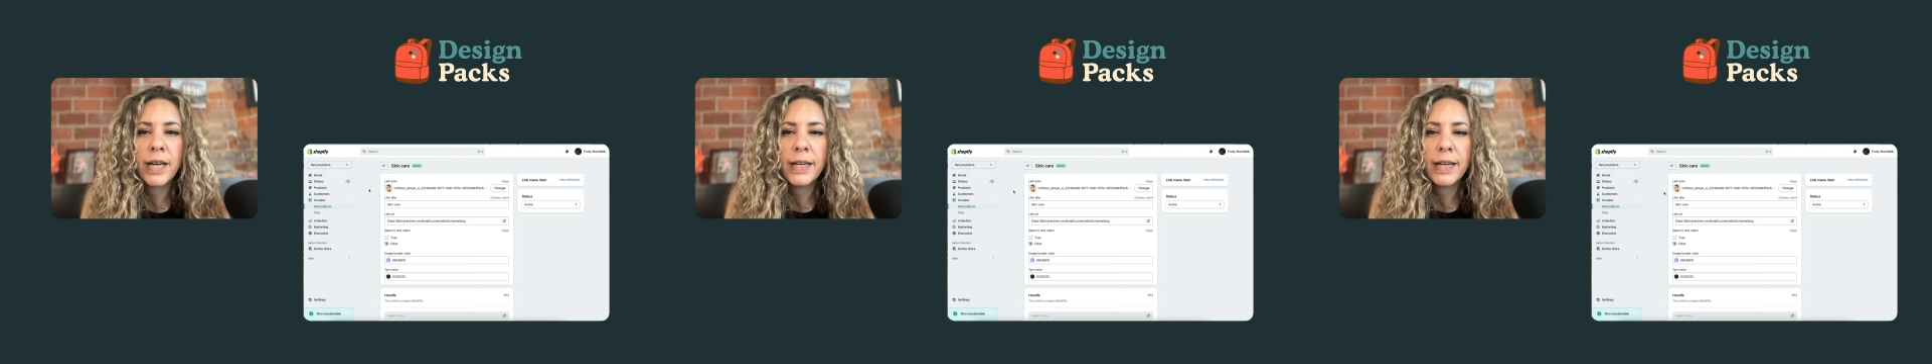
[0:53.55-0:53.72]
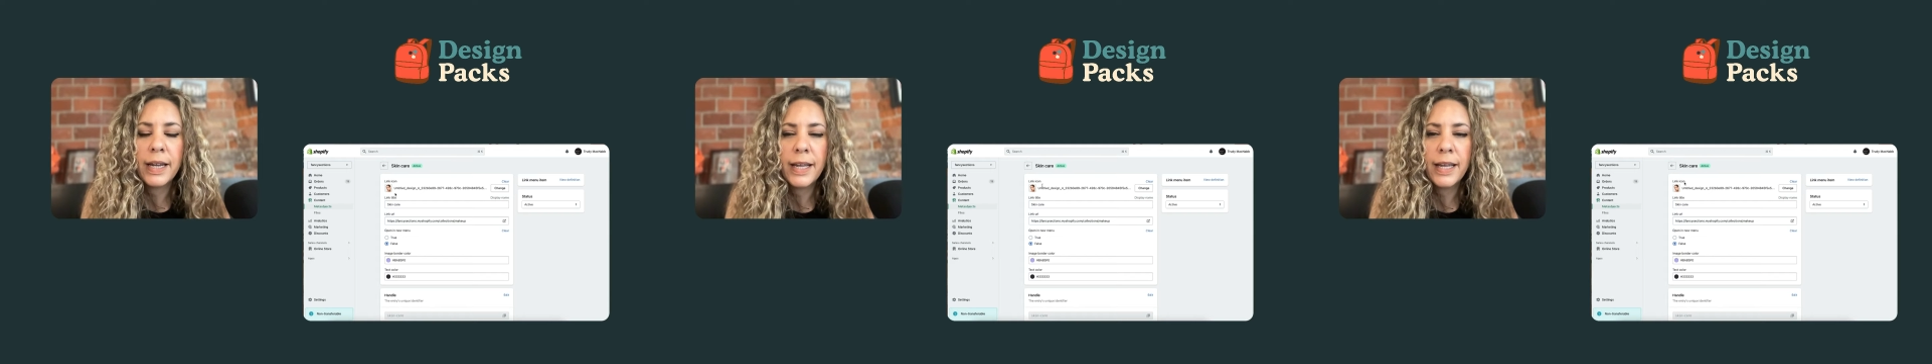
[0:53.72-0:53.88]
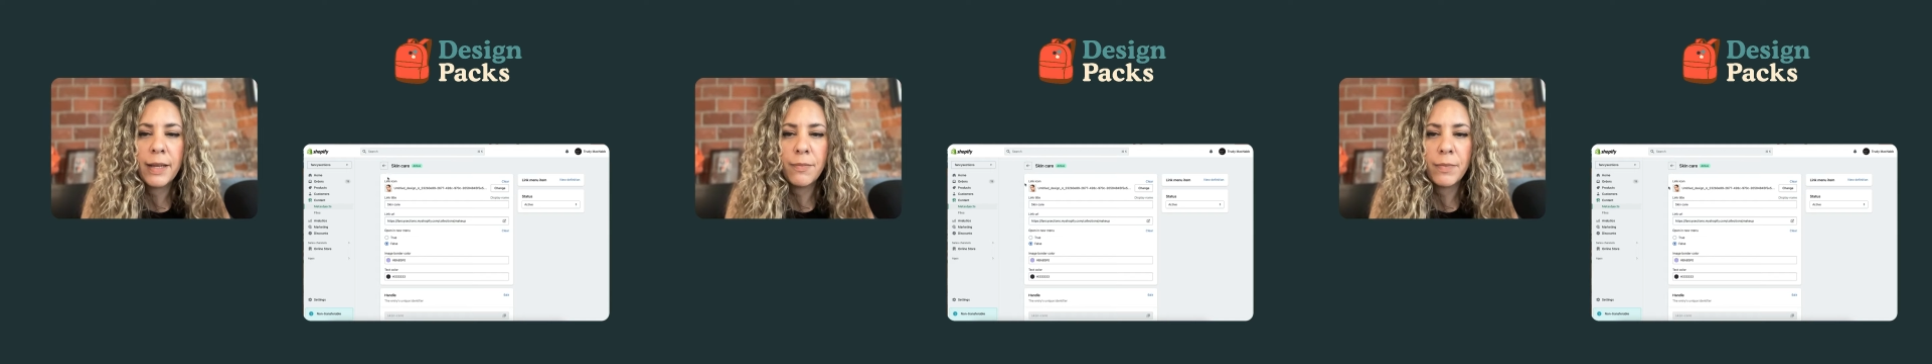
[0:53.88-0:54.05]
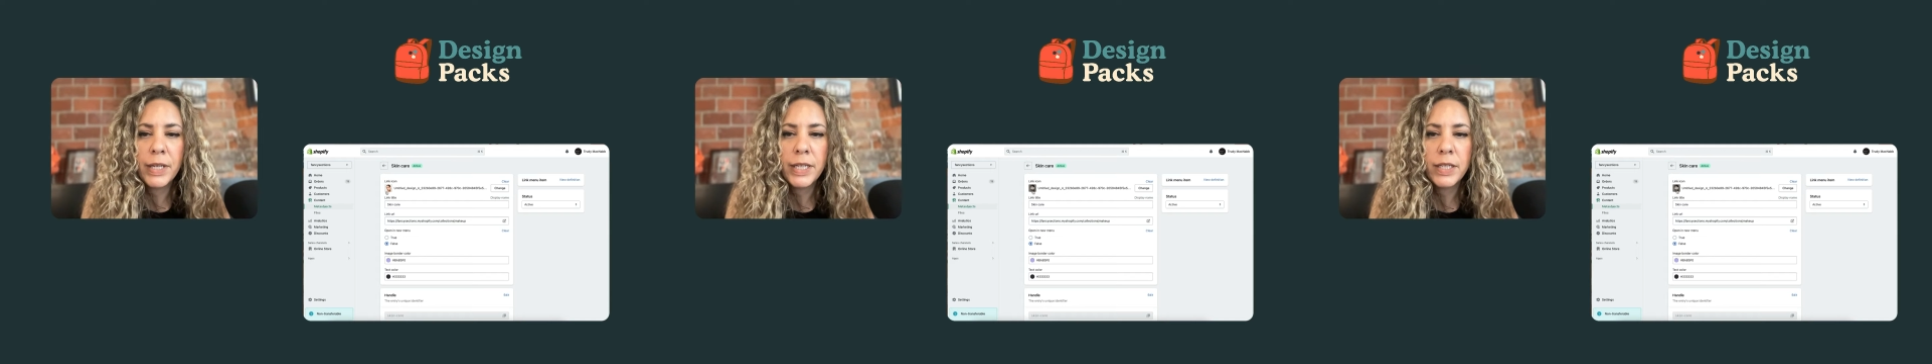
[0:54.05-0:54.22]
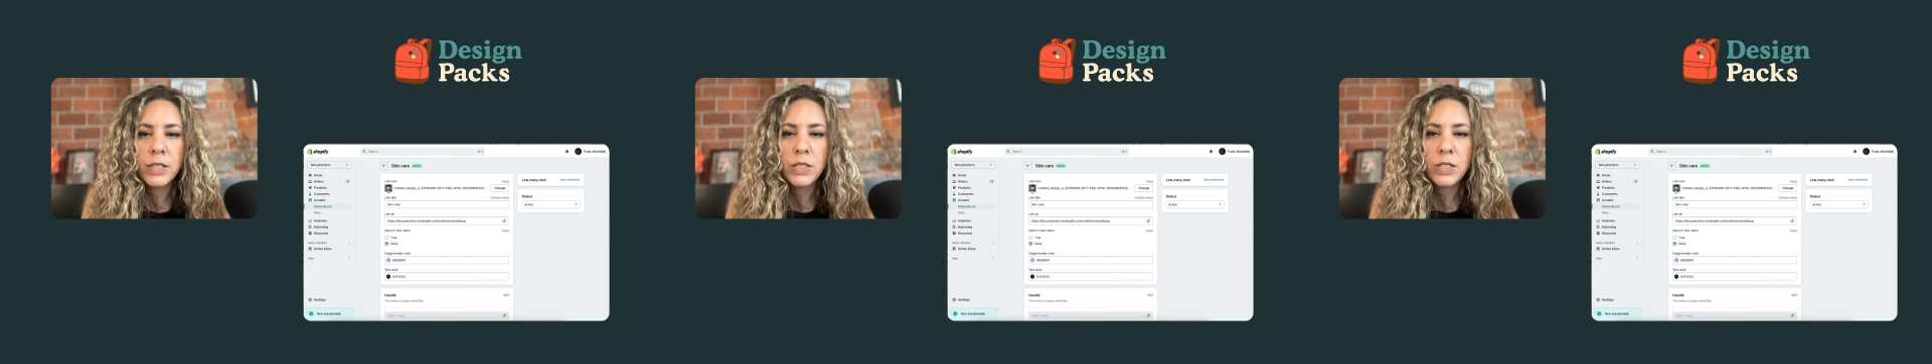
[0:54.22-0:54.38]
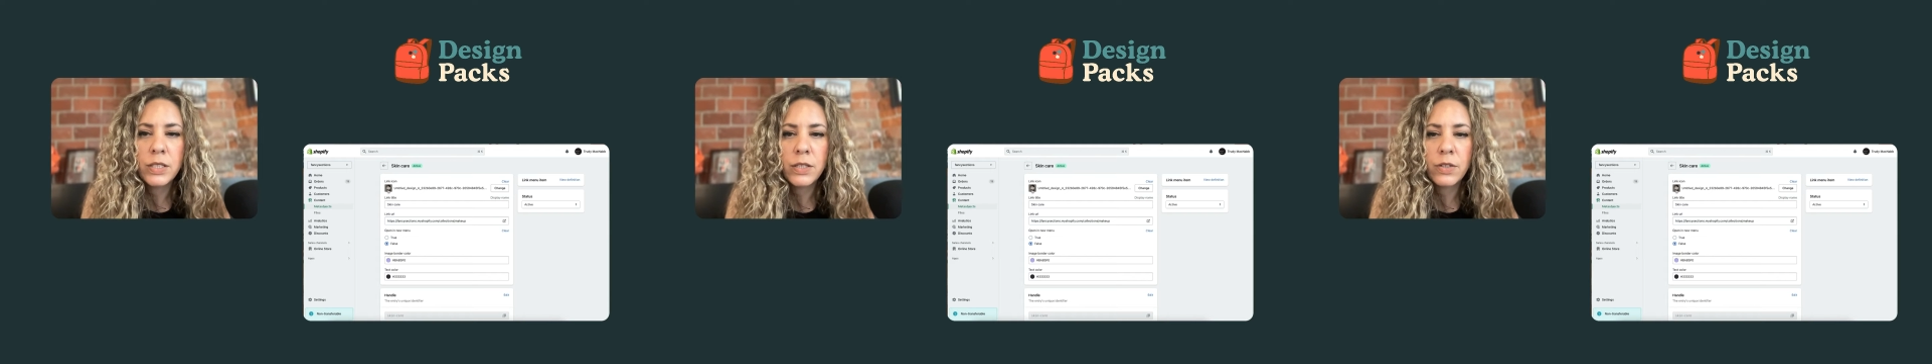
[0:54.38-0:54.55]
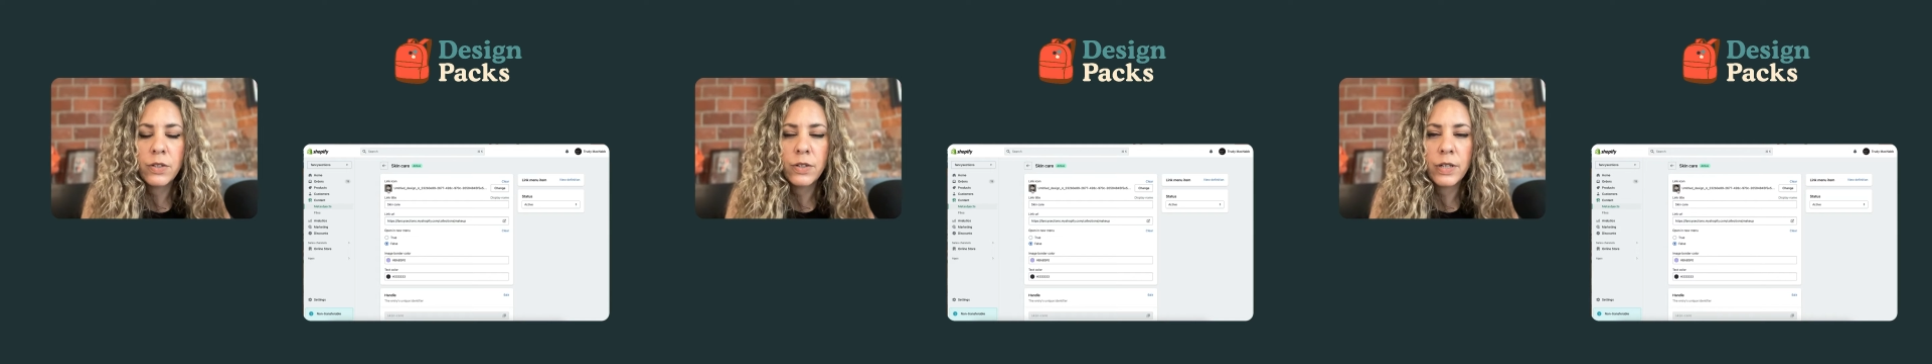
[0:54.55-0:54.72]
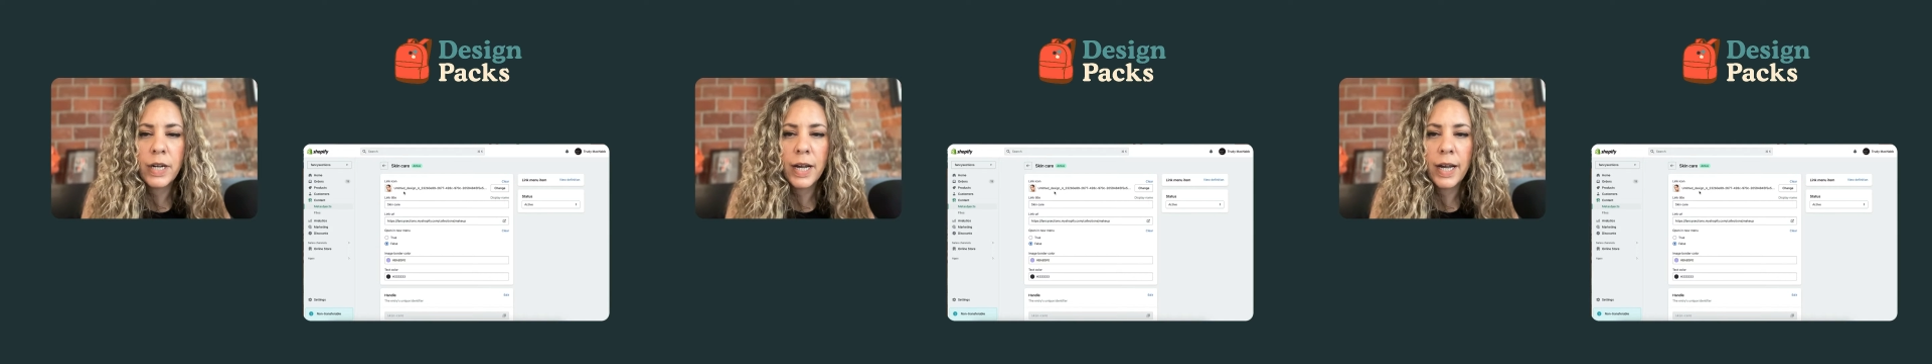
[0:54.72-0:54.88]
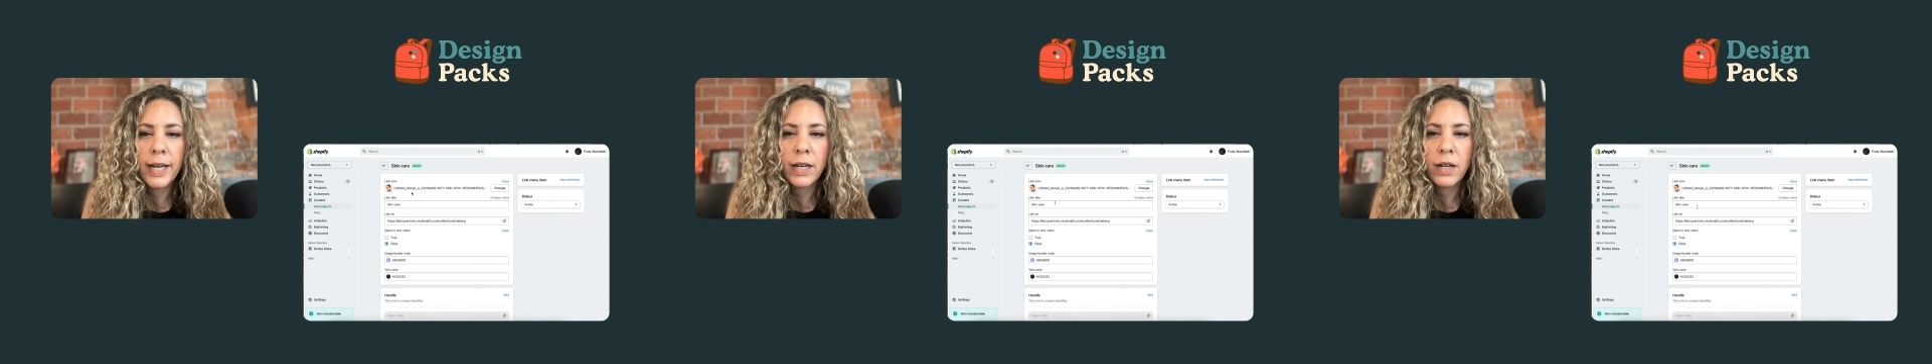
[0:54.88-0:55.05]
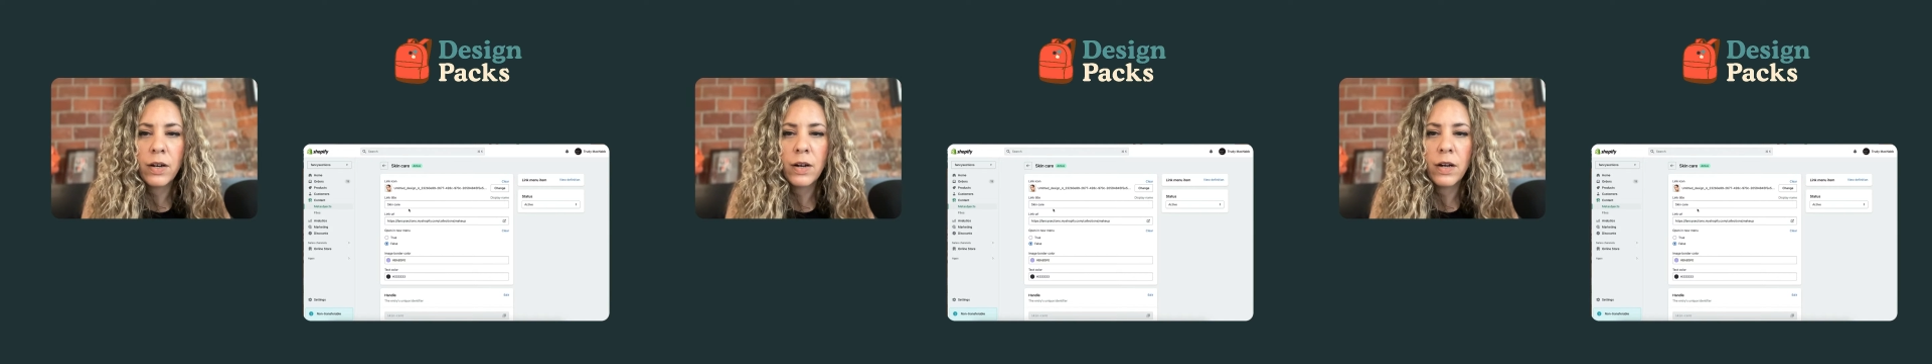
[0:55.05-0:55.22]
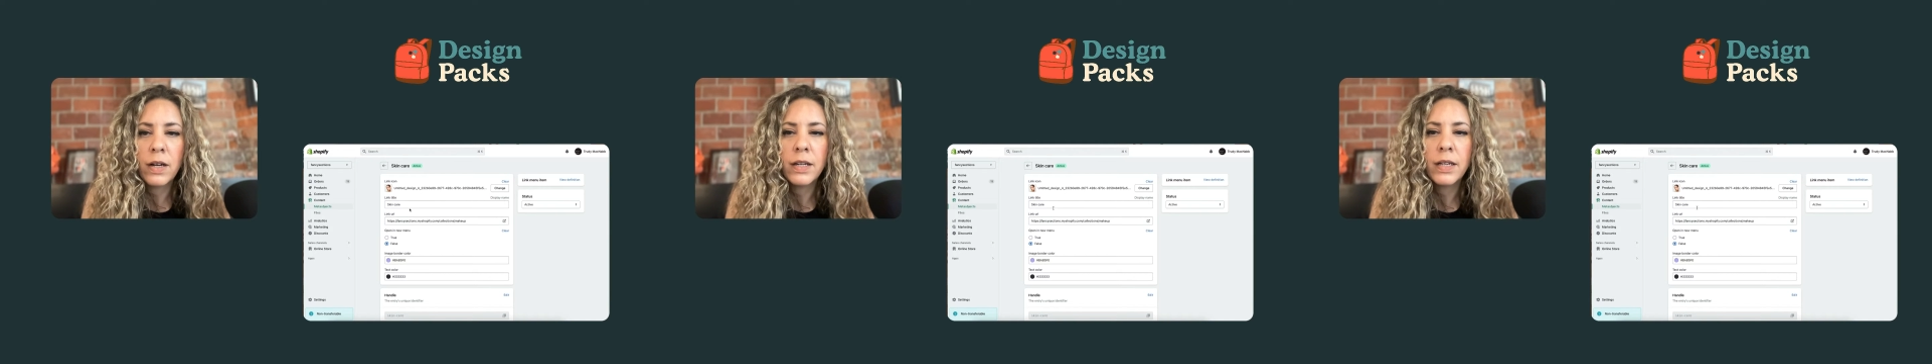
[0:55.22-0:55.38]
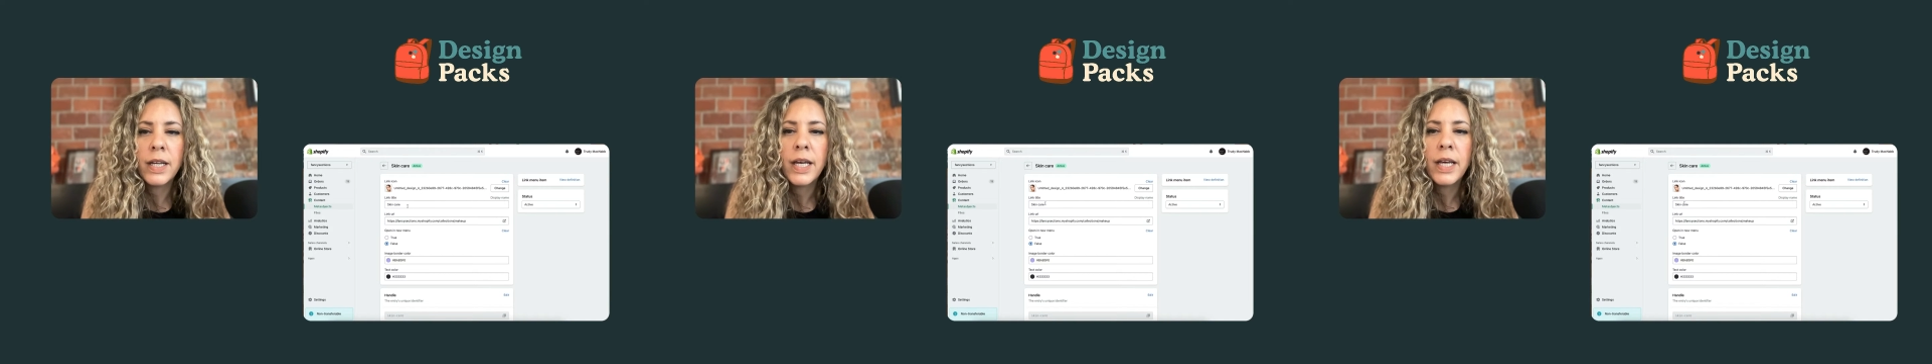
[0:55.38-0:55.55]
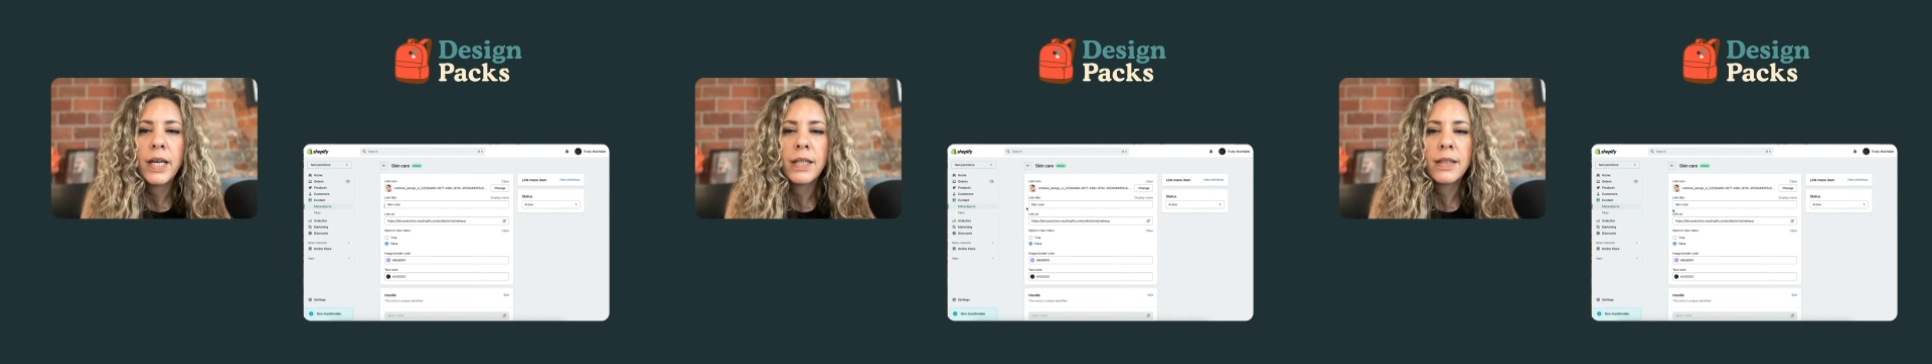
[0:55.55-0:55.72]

an image or an icon,